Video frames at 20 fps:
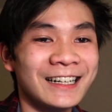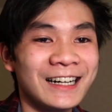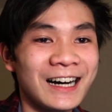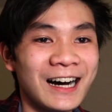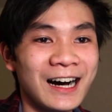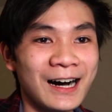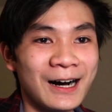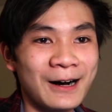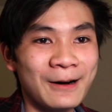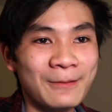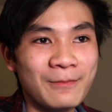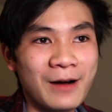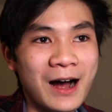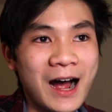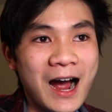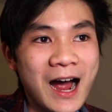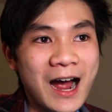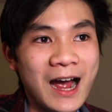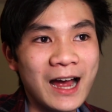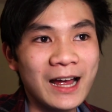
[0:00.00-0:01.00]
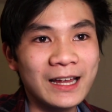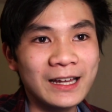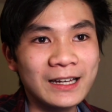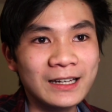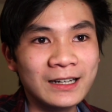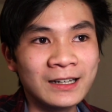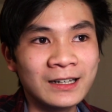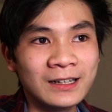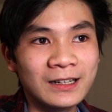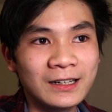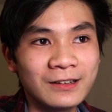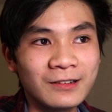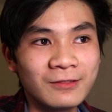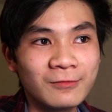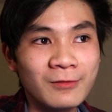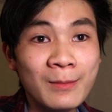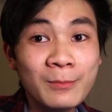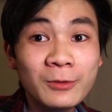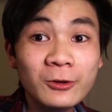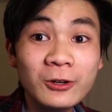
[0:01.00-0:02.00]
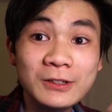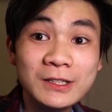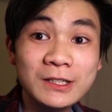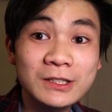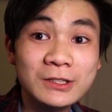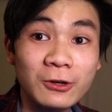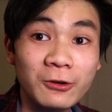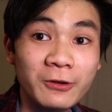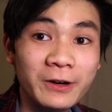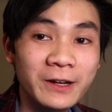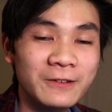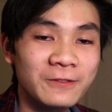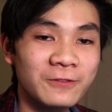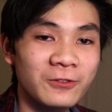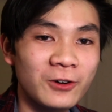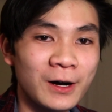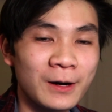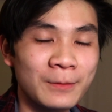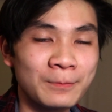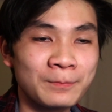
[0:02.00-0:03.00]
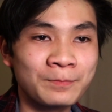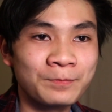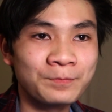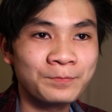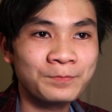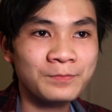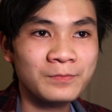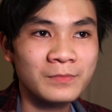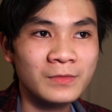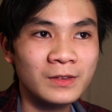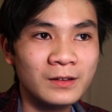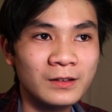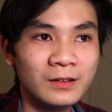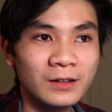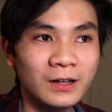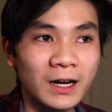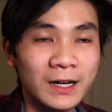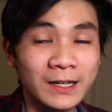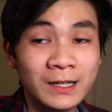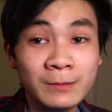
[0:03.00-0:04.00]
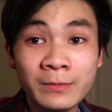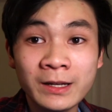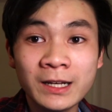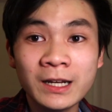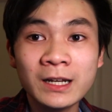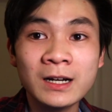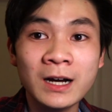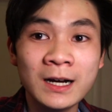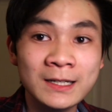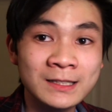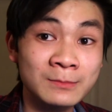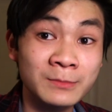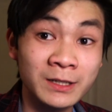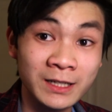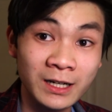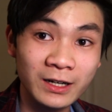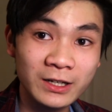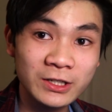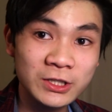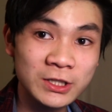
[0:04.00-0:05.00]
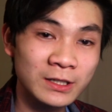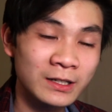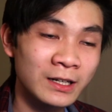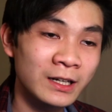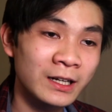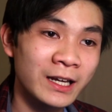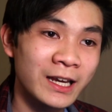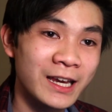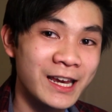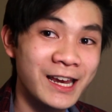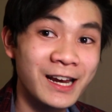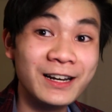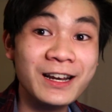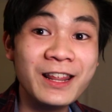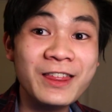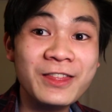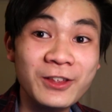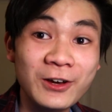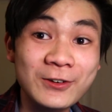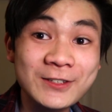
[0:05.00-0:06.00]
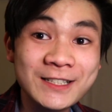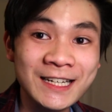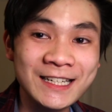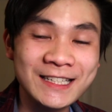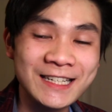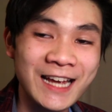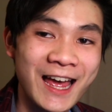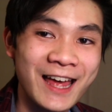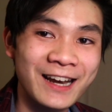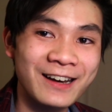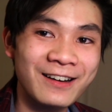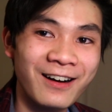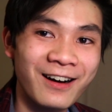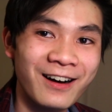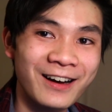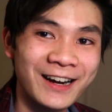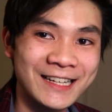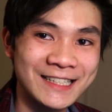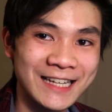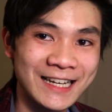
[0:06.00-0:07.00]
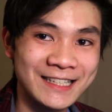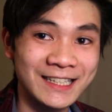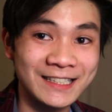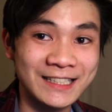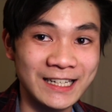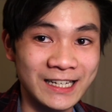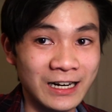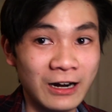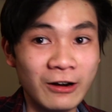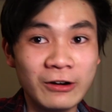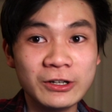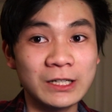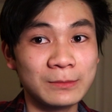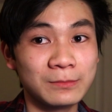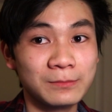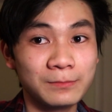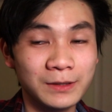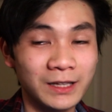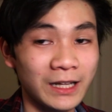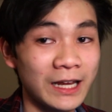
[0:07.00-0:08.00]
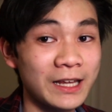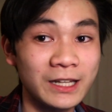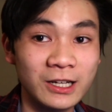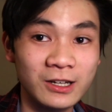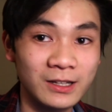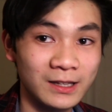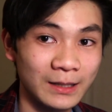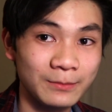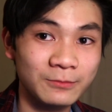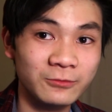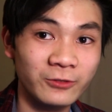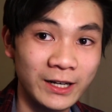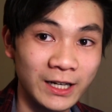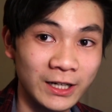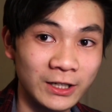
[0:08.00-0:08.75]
I remember a story from comedian Hassan Minaj. He got a 1310 on his SAT, and I'll actually play the clip right